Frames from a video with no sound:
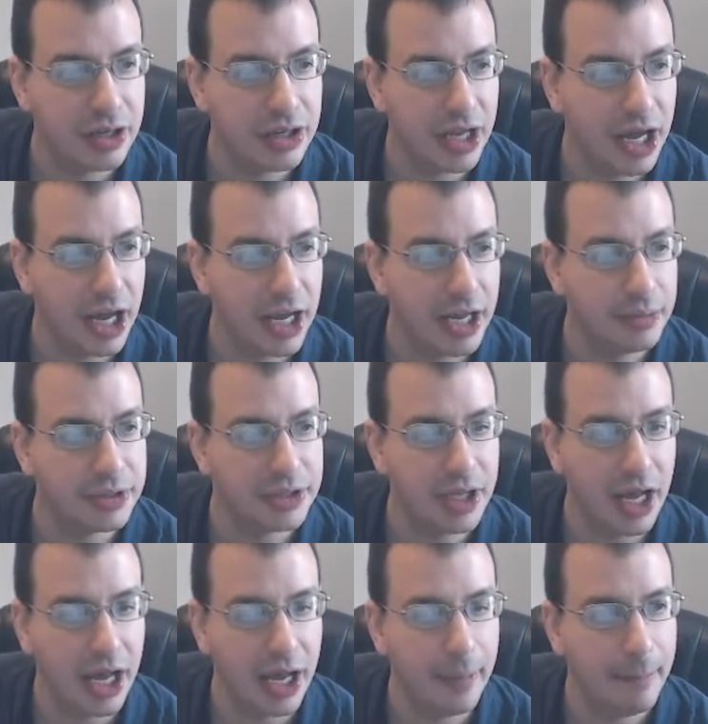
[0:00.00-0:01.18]
times
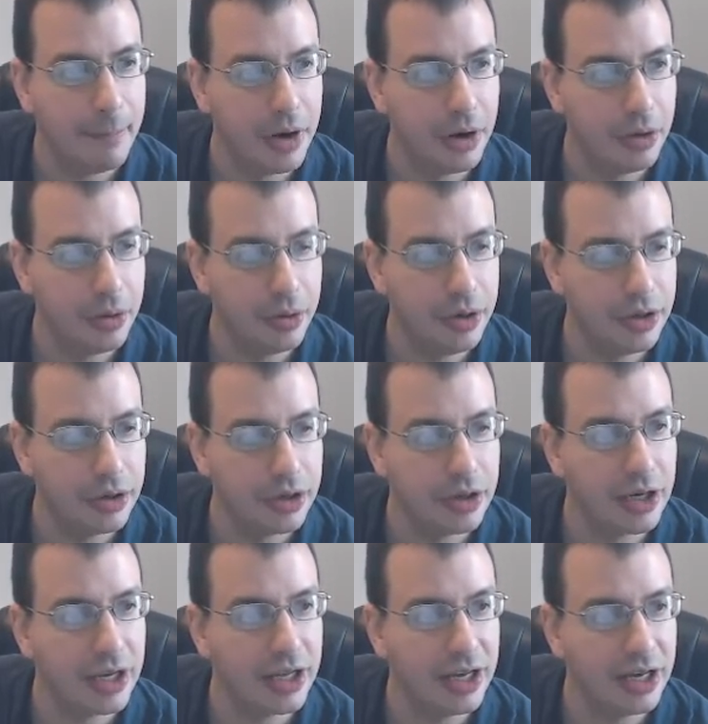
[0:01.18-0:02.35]
mode,
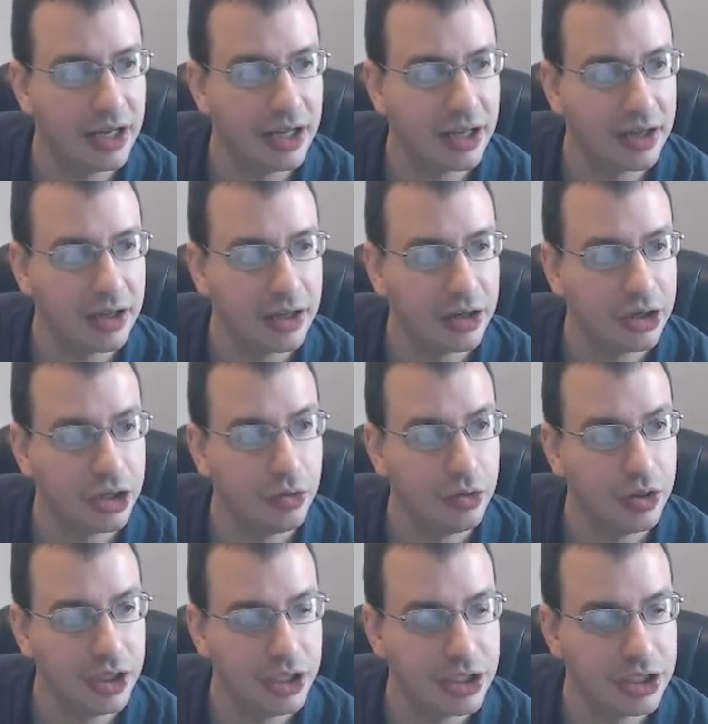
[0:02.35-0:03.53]
click, click,
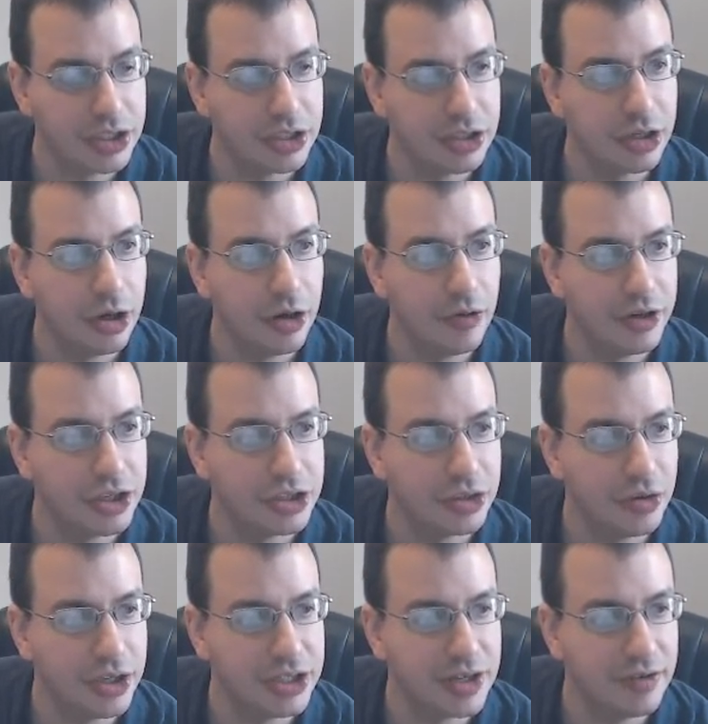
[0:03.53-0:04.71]
degrees. Hopefully it doesn't
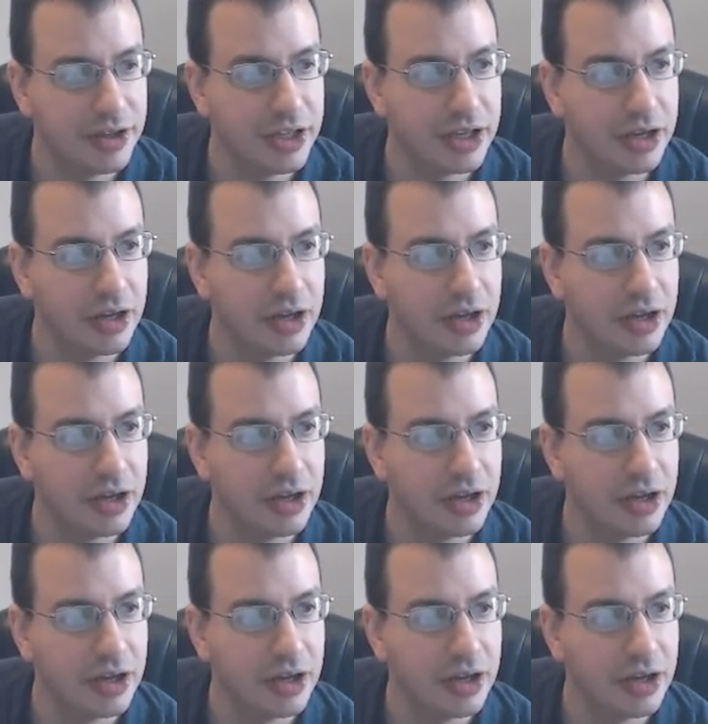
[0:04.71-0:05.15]
erase everything.